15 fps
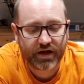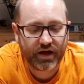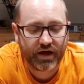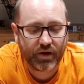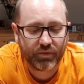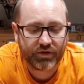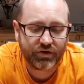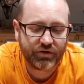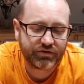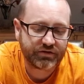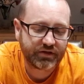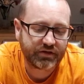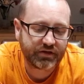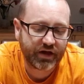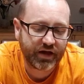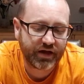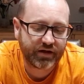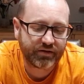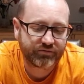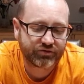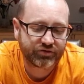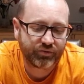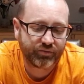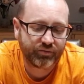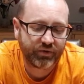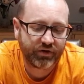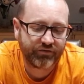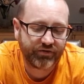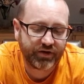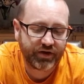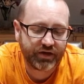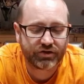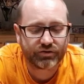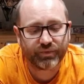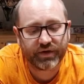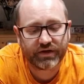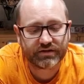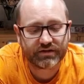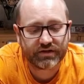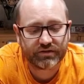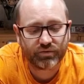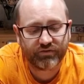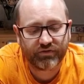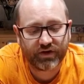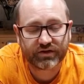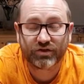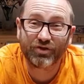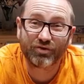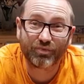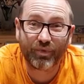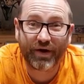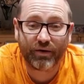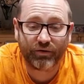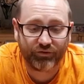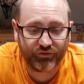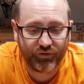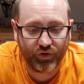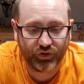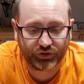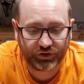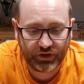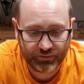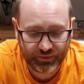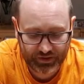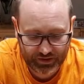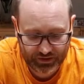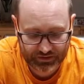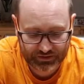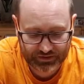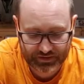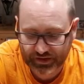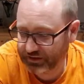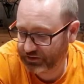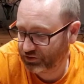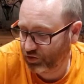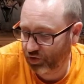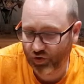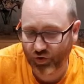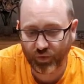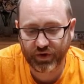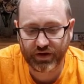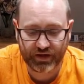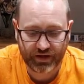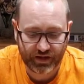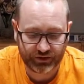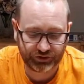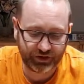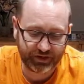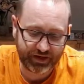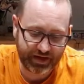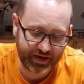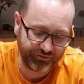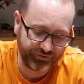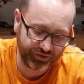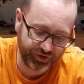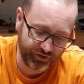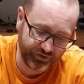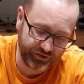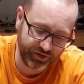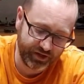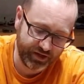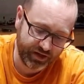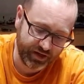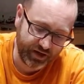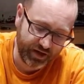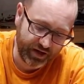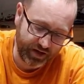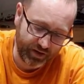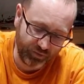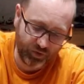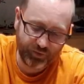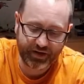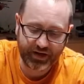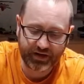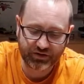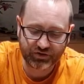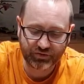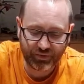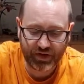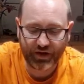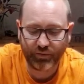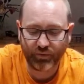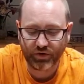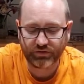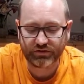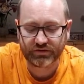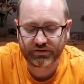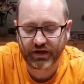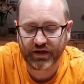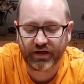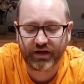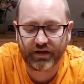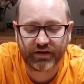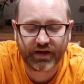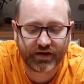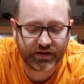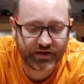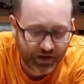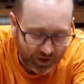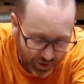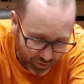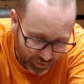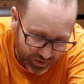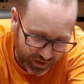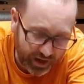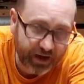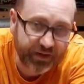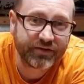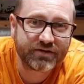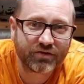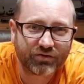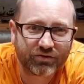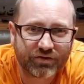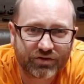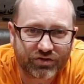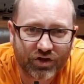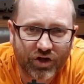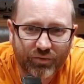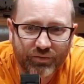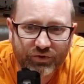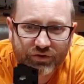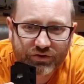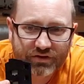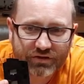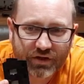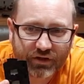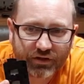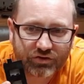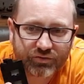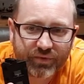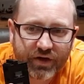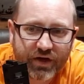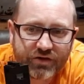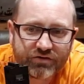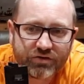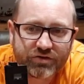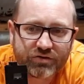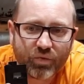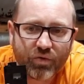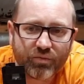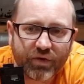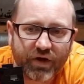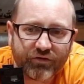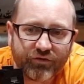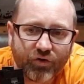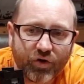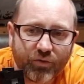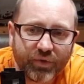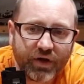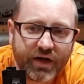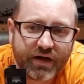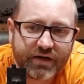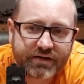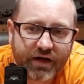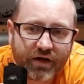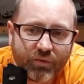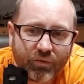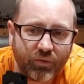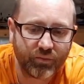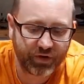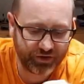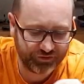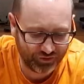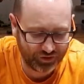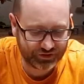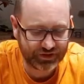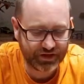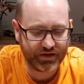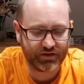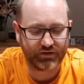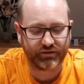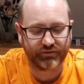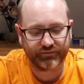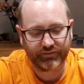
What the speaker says: We're using some of the hinge pieces. We've had to use brown unfortunately because that's all we actually have currently. I will be getting some black ones, and then we add this onto the top just as a little spacer. It's a 1x4 plate and 1x4 tile.